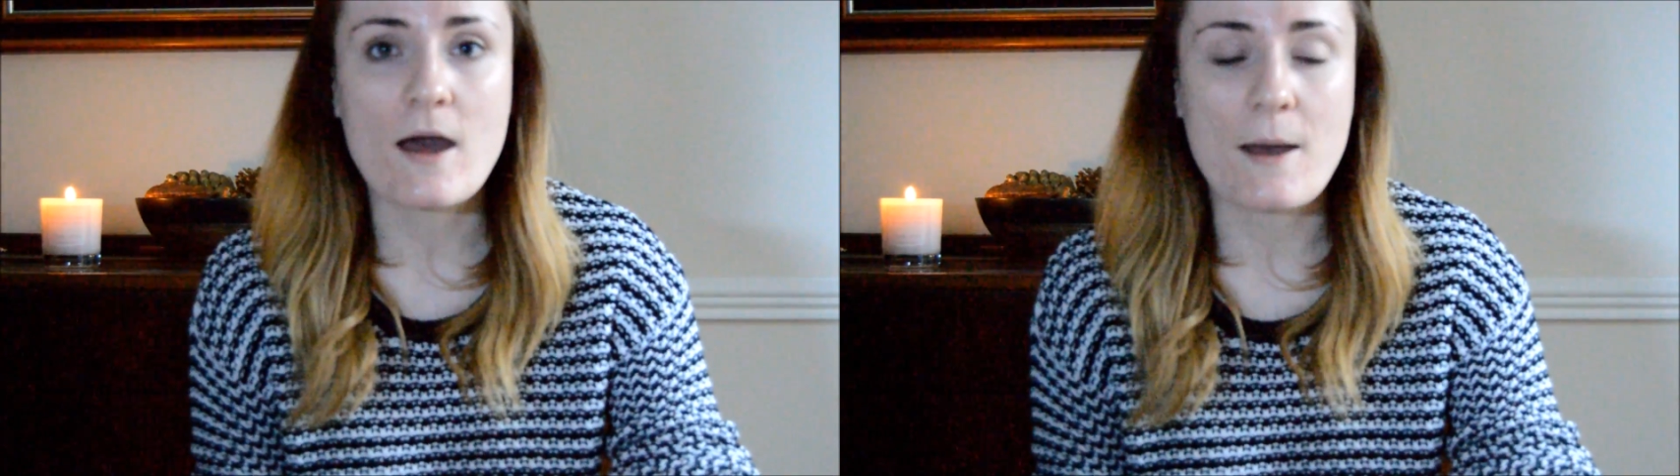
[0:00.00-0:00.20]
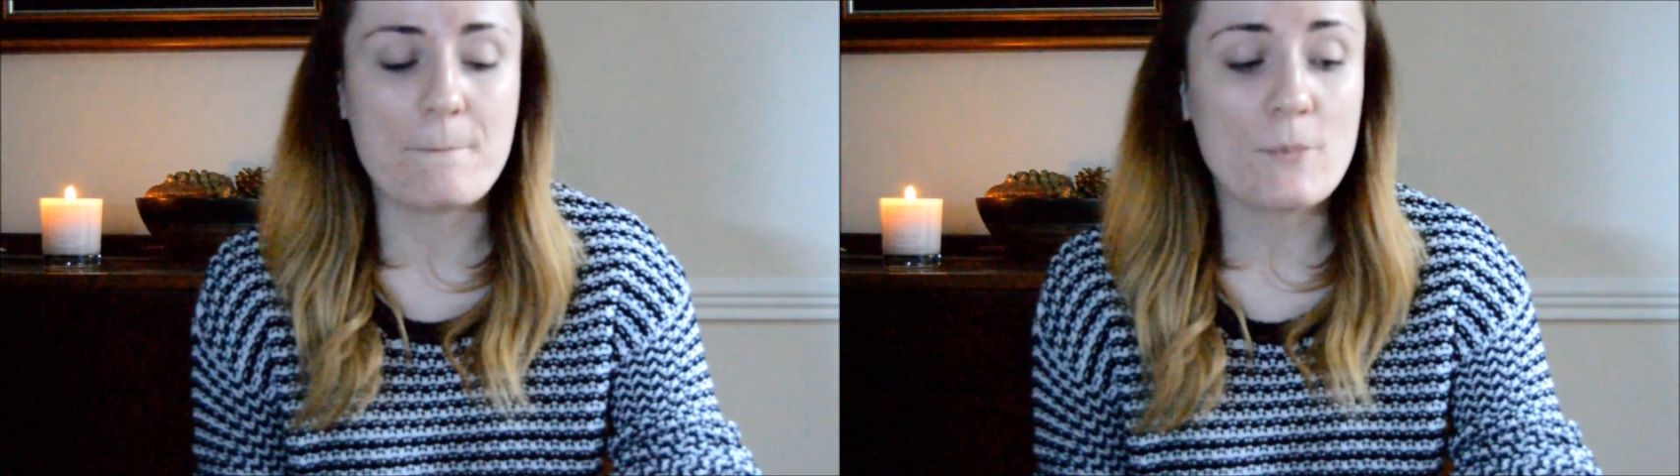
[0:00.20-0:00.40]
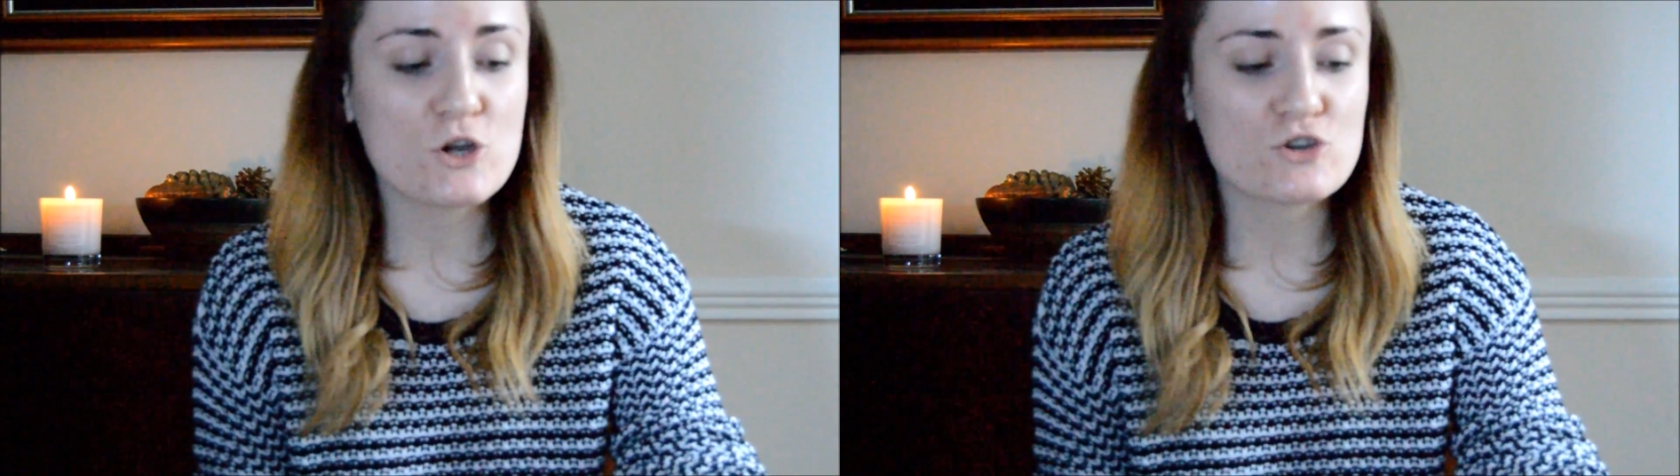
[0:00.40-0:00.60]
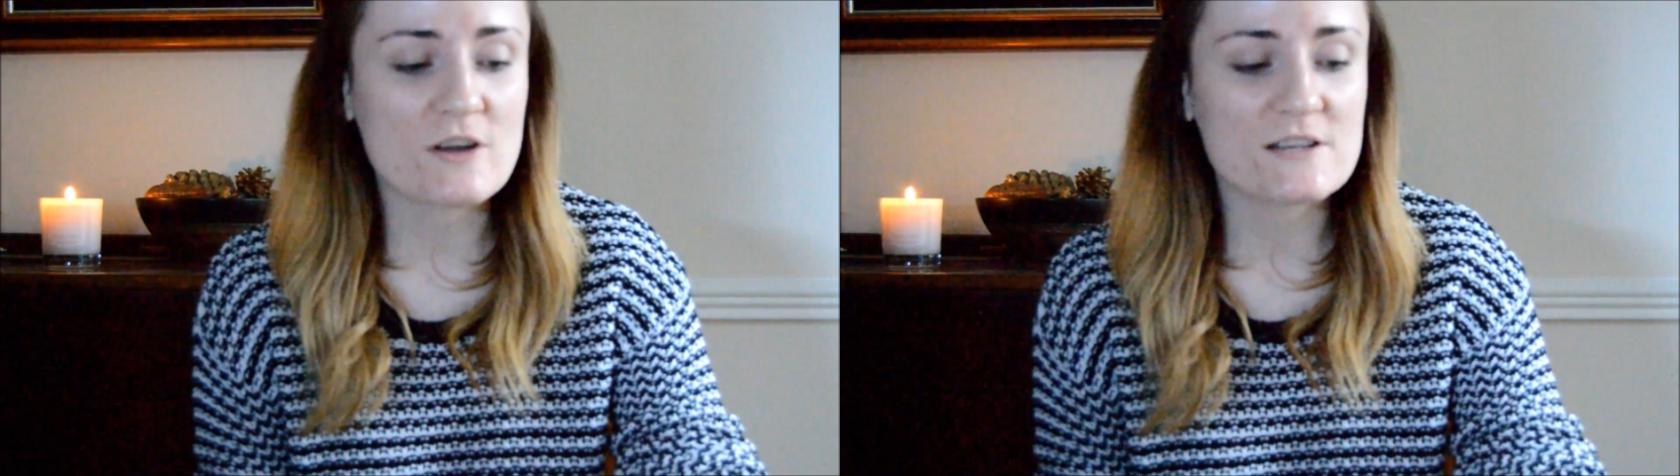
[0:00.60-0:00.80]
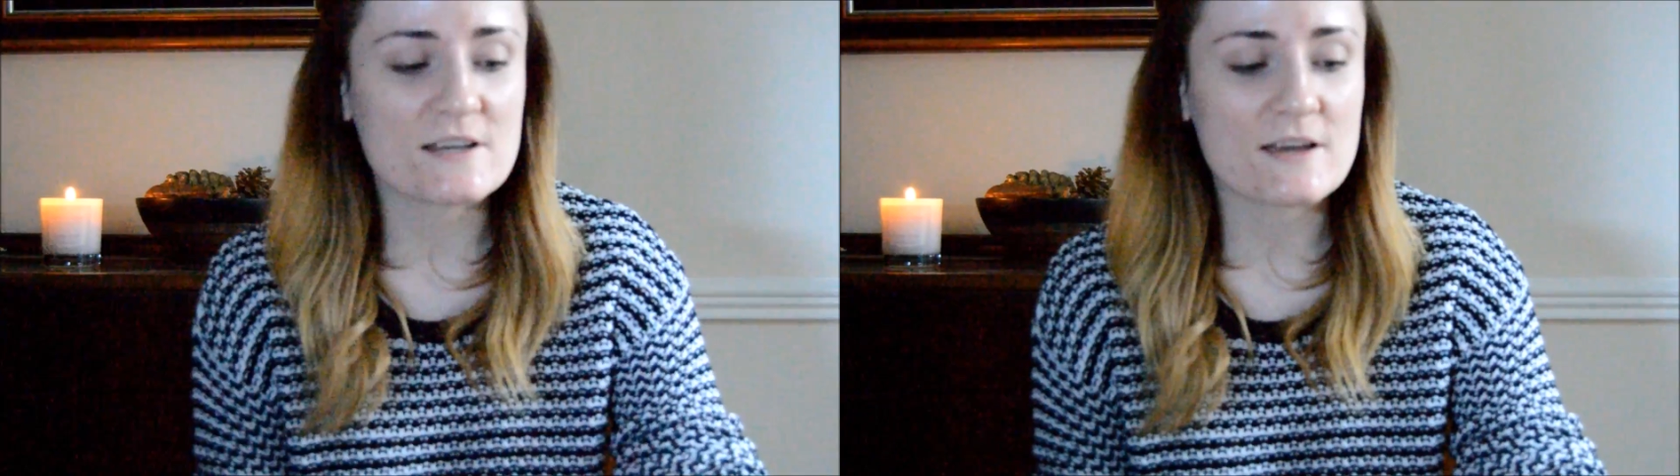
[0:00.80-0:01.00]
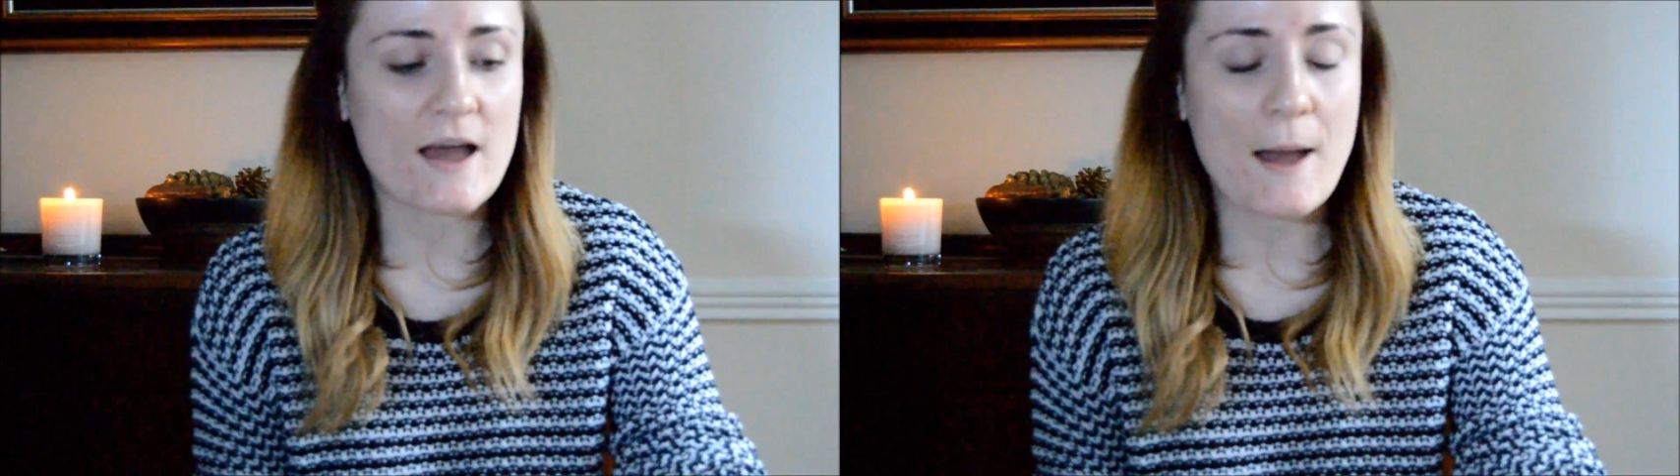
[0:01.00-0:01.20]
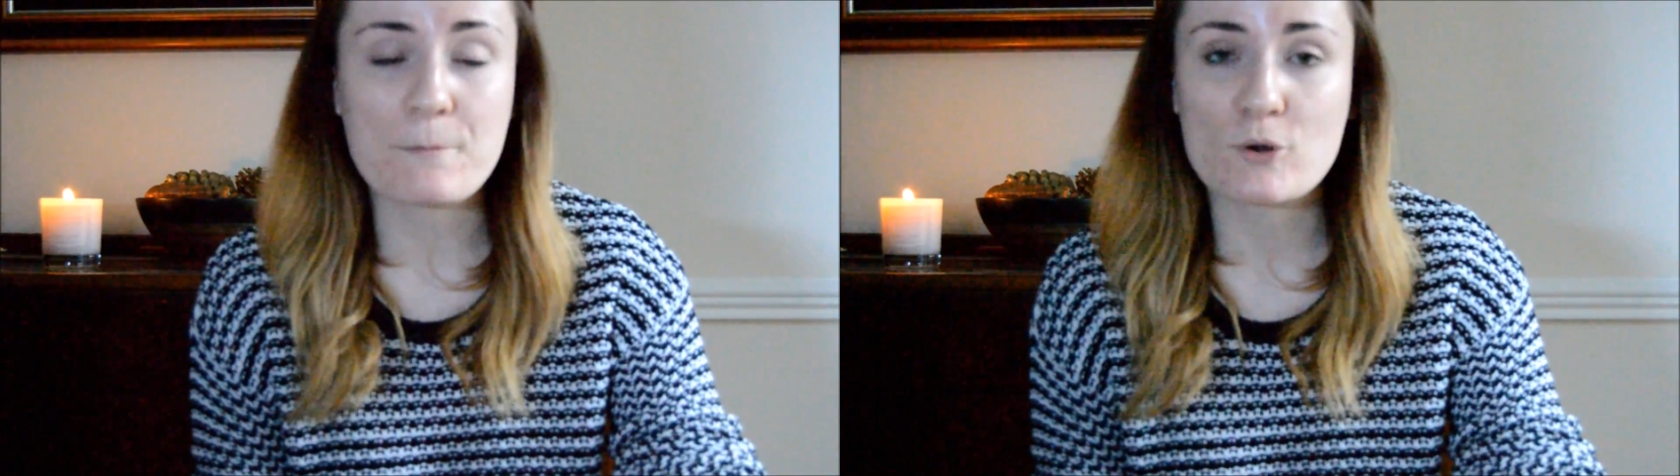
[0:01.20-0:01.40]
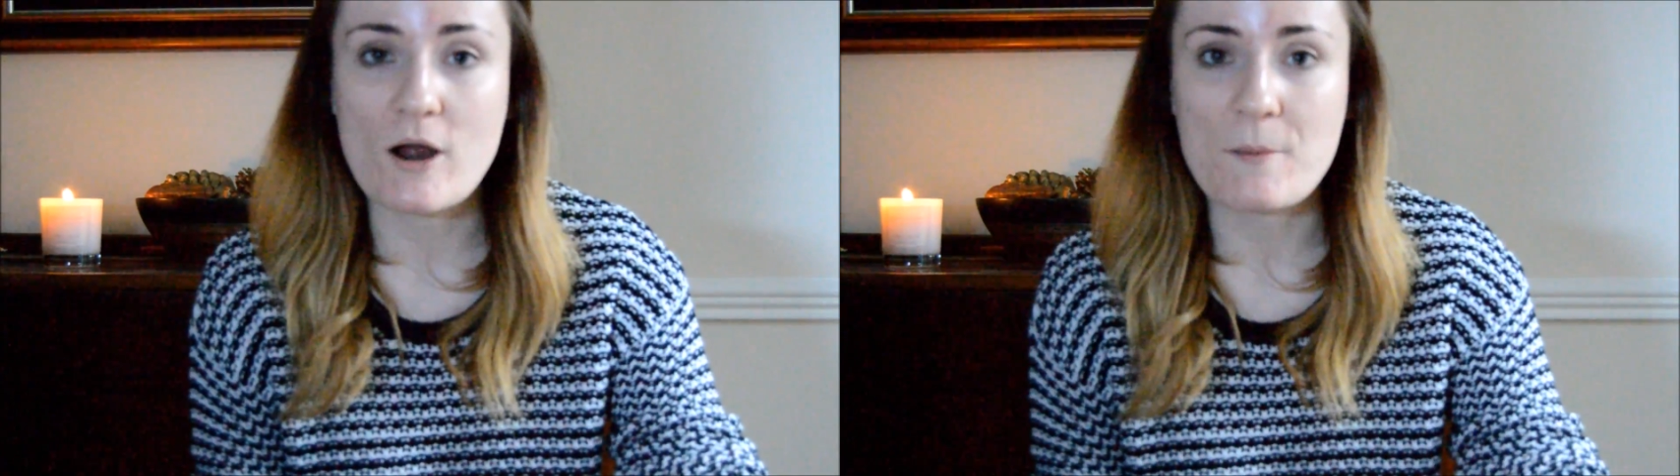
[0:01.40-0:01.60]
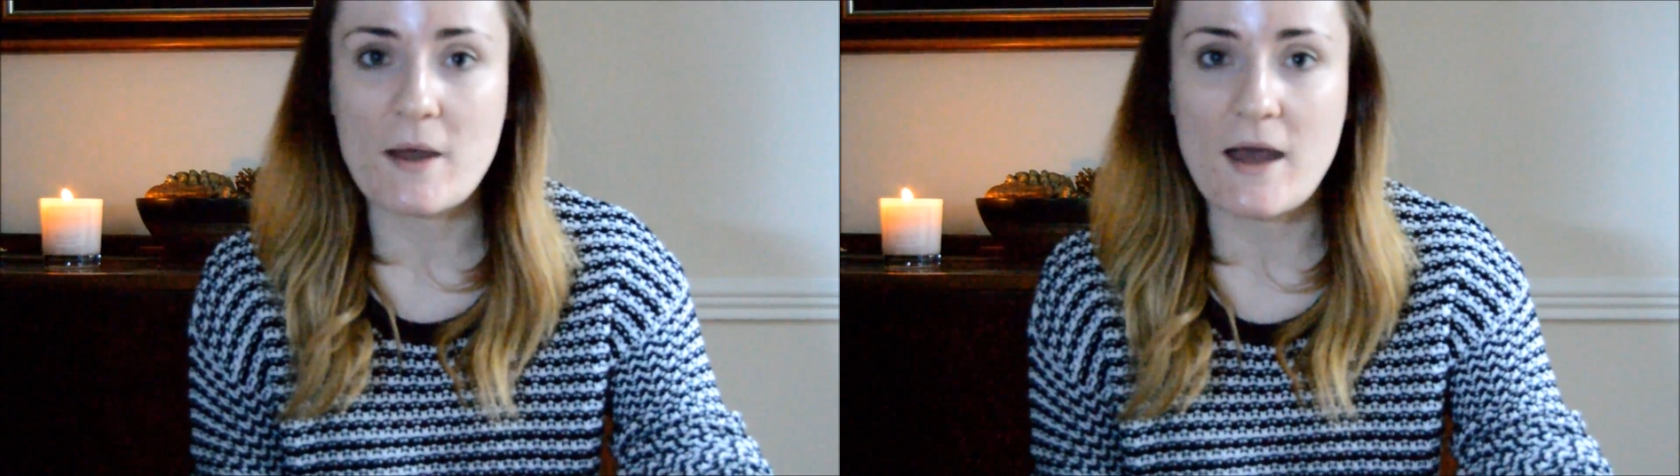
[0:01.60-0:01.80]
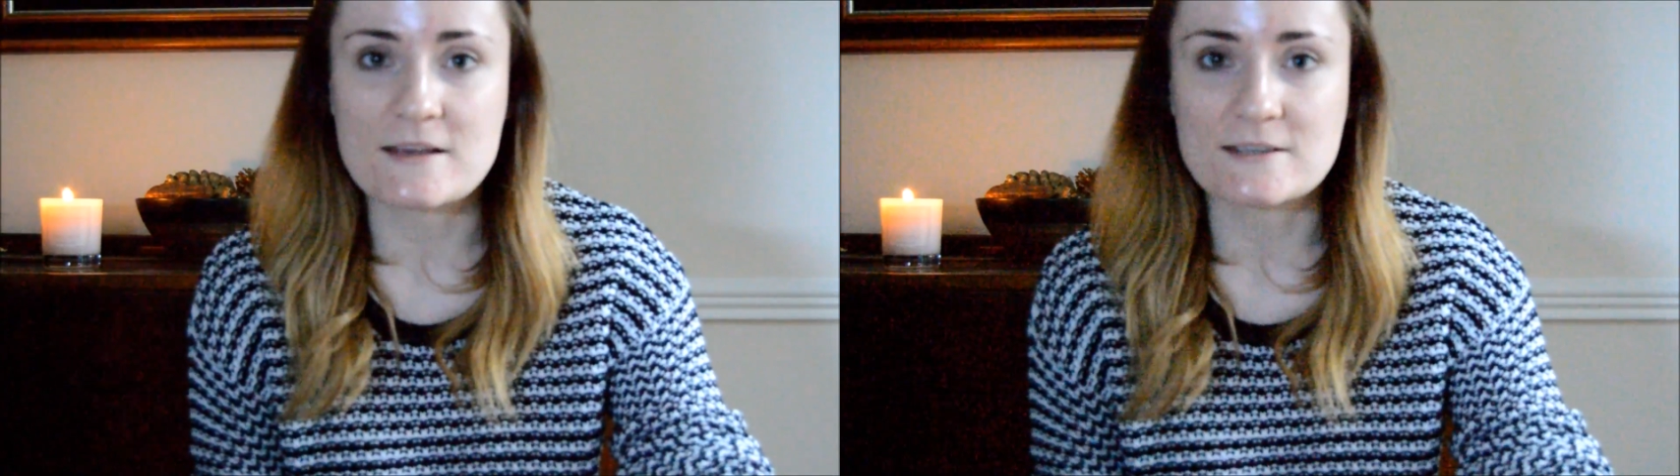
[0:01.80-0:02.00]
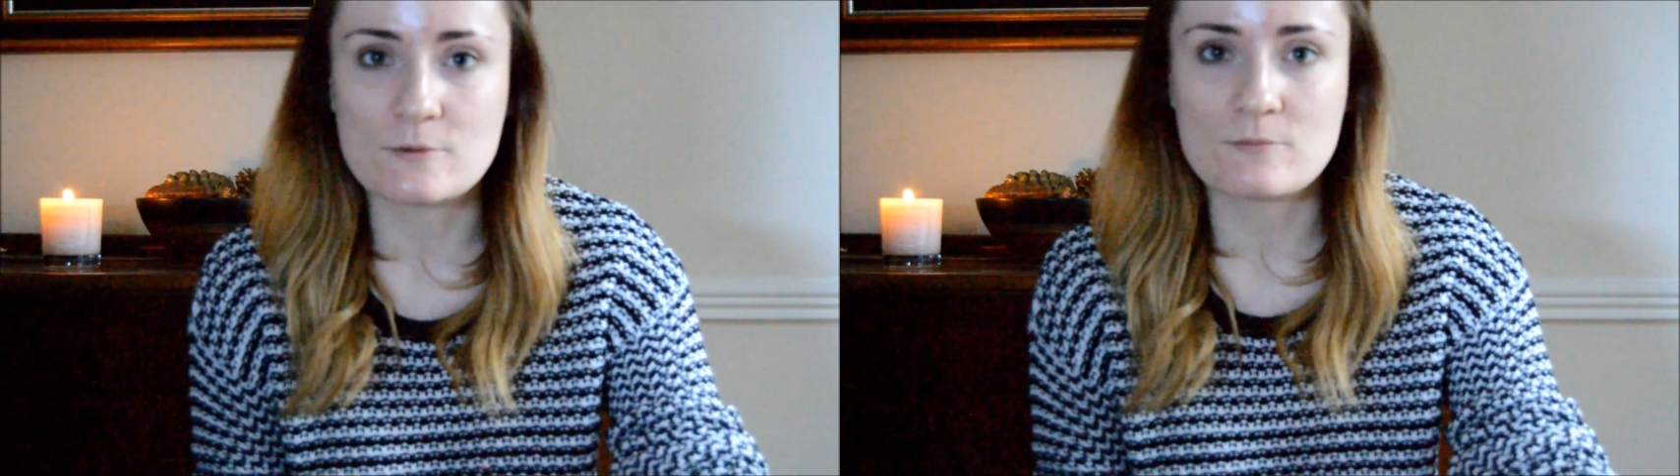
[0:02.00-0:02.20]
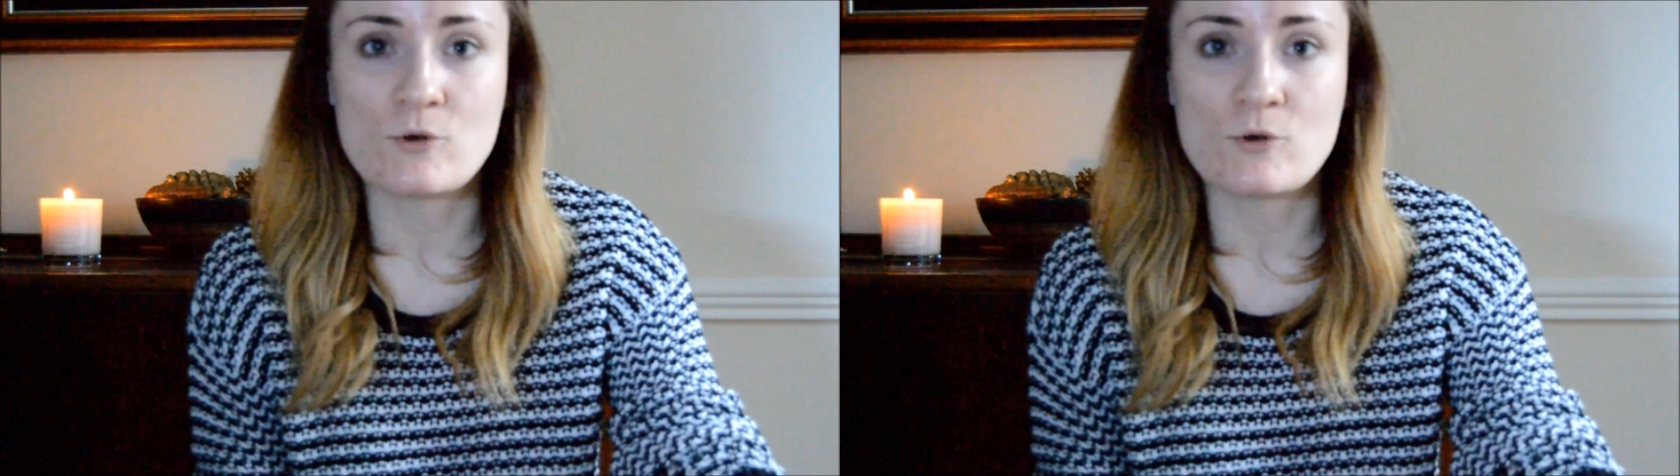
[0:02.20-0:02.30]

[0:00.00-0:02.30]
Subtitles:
moisturiser and primer as I